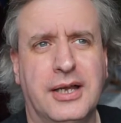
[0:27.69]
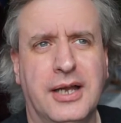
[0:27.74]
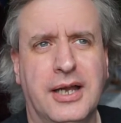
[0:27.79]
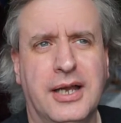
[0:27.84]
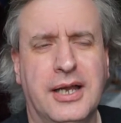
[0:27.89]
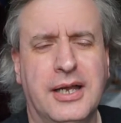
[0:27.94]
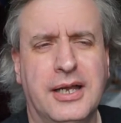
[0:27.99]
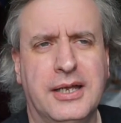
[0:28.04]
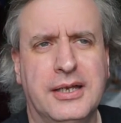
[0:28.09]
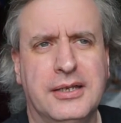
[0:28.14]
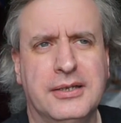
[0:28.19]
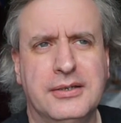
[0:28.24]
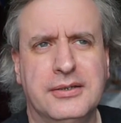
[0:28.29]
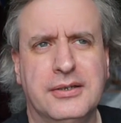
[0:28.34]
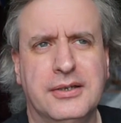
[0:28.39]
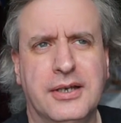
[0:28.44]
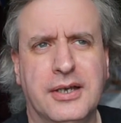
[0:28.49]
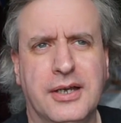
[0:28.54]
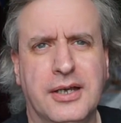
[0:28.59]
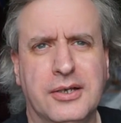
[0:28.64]

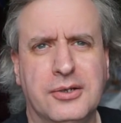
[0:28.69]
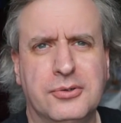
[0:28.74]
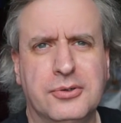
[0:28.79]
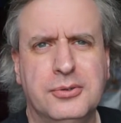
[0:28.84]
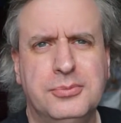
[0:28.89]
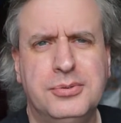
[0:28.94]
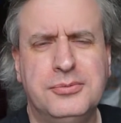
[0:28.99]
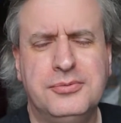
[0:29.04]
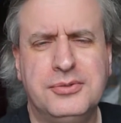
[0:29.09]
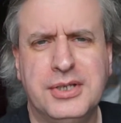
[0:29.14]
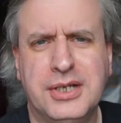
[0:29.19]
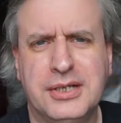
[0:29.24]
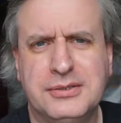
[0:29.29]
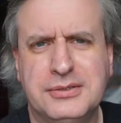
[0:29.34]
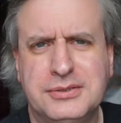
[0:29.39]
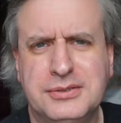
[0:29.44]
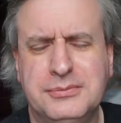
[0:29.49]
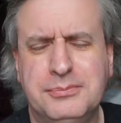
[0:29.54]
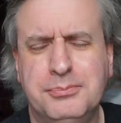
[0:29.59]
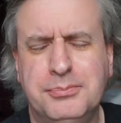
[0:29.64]
and a group of
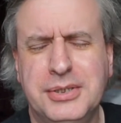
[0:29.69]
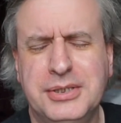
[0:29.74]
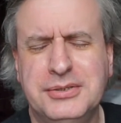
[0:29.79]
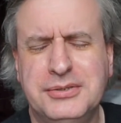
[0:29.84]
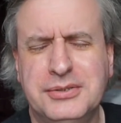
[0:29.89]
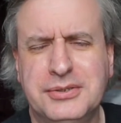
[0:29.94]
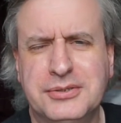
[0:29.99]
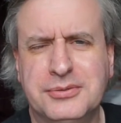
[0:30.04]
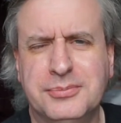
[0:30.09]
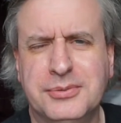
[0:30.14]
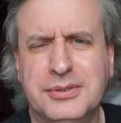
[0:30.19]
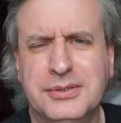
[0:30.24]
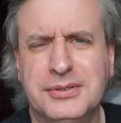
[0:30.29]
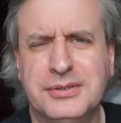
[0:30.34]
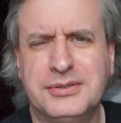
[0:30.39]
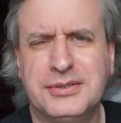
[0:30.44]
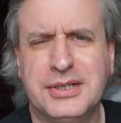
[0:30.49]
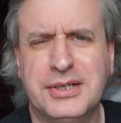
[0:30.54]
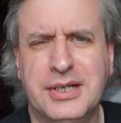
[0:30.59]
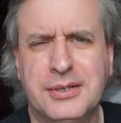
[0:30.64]
Dutch businessmen
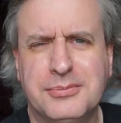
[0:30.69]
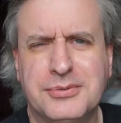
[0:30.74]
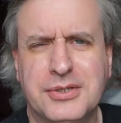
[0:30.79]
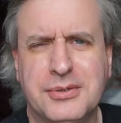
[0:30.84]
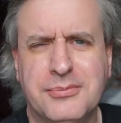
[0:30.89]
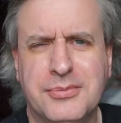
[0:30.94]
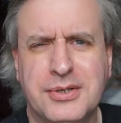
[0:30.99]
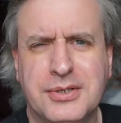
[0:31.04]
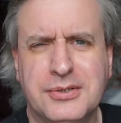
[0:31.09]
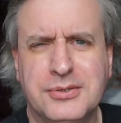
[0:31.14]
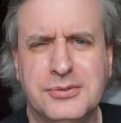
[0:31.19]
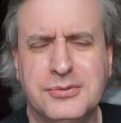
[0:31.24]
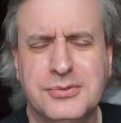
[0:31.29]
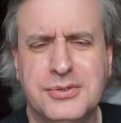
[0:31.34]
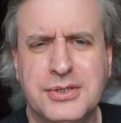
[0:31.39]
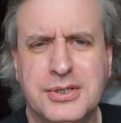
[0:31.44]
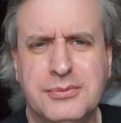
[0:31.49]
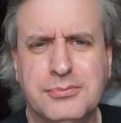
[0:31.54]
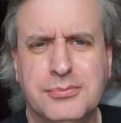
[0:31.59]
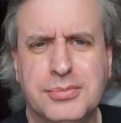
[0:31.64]
set up something called
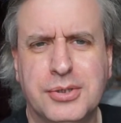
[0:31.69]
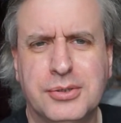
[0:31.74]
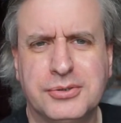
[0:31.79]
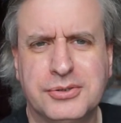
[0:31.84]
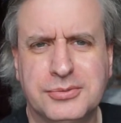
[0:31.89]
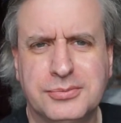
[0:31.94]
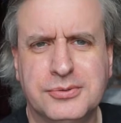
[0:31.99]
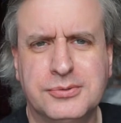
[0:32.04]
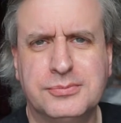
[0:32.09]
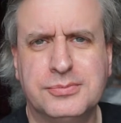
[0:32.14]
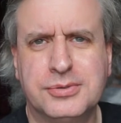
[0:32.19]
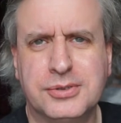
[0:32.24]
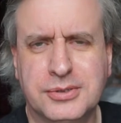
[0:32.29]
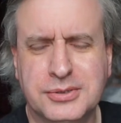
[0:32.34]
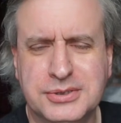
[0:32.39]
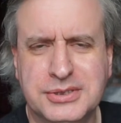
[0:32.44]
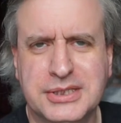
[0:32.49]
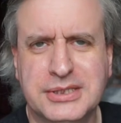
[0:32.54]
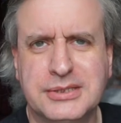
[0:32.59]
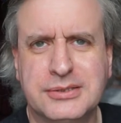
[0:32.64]
the Impossible
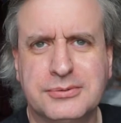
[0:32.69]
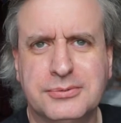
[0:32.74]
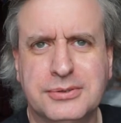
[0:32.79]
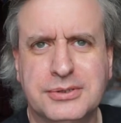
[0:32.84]
Project,